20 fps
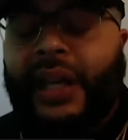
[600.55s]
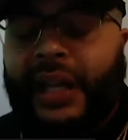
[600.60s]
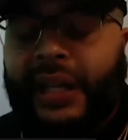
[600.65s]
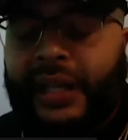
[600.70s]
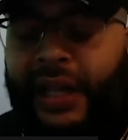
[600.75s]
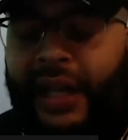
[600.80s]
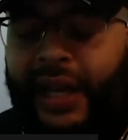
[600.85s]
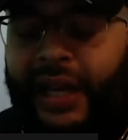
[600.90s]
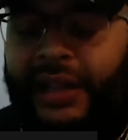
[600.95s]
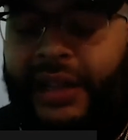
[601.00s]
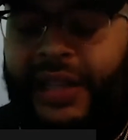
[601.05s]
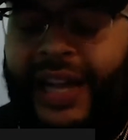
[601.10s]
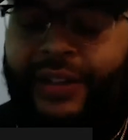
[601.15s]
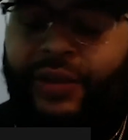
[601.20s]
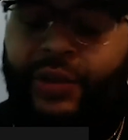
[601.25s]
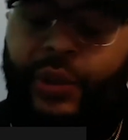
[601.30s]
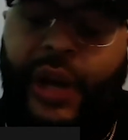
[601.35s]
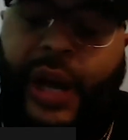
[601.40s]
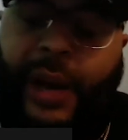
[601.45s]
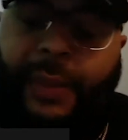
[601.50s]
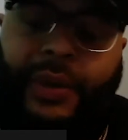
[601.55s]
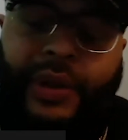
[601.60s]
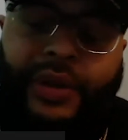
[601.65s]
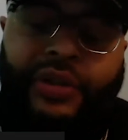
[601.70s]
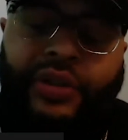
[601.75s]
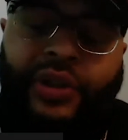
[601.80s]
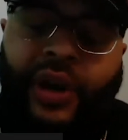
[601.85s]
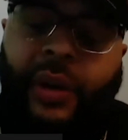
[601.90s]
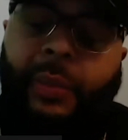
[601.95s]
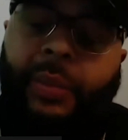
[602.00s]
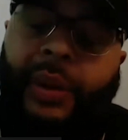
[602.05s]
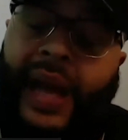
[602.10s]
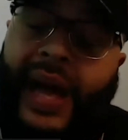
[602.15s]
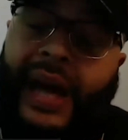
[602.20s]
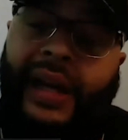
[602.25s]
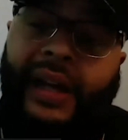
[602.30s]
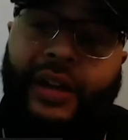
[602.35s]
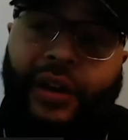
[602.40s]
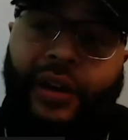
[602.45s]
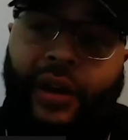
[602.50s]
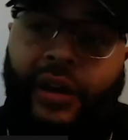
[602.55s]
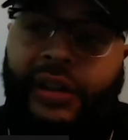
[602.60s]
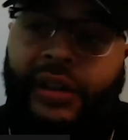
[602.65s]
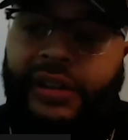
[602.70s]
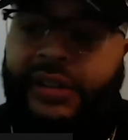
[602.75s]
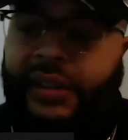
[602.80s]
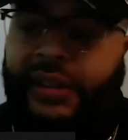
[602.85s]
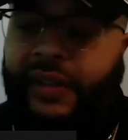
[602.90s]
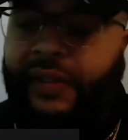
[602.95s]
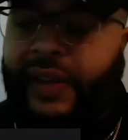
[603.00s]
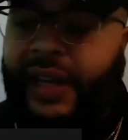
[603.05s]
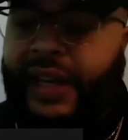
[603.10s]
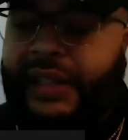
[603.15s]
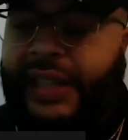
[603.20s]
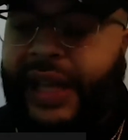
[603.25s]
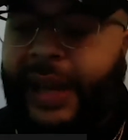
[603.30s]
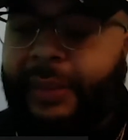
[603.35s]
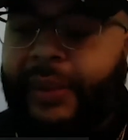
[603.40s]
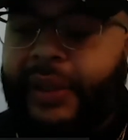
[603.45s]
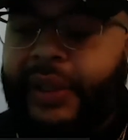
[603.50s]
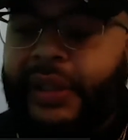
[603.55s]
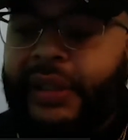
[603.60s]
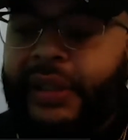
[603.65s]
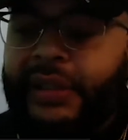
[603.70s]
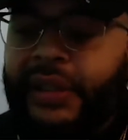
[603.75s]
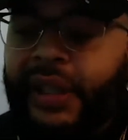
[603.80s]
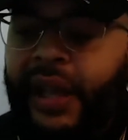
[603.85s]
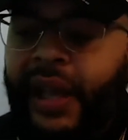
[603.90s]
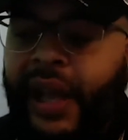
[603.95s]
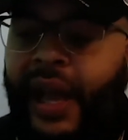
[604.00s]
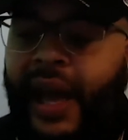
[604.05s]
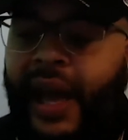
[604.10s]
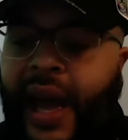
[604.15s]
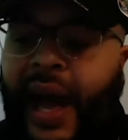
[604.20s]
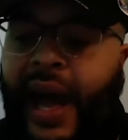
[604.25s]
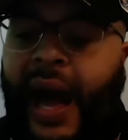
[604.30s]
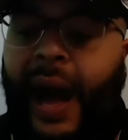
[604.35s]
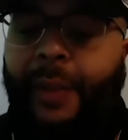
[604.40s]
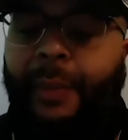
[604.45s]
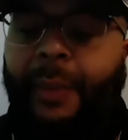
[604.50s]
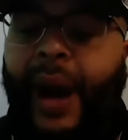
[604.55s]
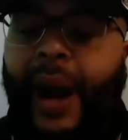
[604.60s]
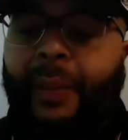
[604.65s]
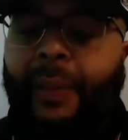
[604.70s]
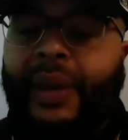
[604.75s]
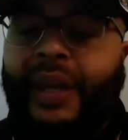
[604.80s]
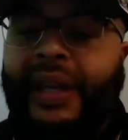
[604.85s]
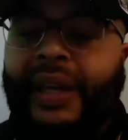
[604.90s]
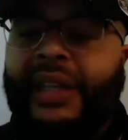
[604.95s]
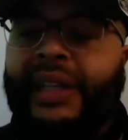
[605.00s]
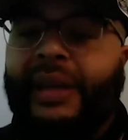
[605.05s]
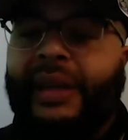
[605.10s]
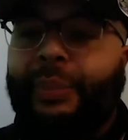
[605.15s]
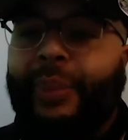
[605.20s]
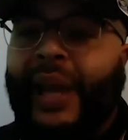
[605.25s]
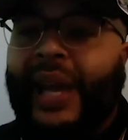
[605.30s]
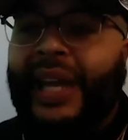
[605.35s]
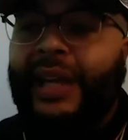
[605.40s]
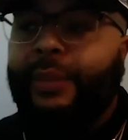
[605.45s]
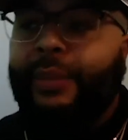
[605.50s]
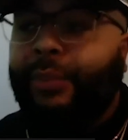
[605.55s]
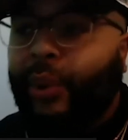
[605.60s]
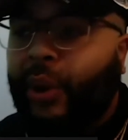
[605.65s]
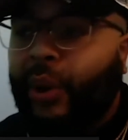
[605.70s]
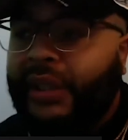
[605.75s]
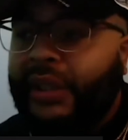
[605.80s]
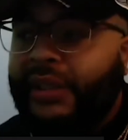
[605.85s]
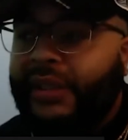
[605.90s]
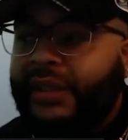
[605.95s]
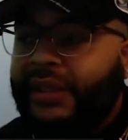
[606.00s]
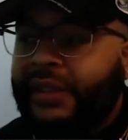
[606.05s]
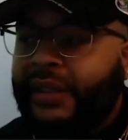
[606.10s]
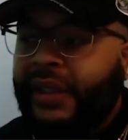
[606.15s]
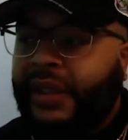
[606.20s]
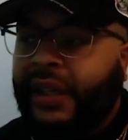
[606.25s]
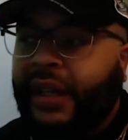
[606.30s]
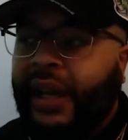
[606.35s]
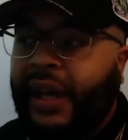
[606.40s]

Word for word: And that's what I'm going to start blogging on and stuff like that, because I'm hitting pain points,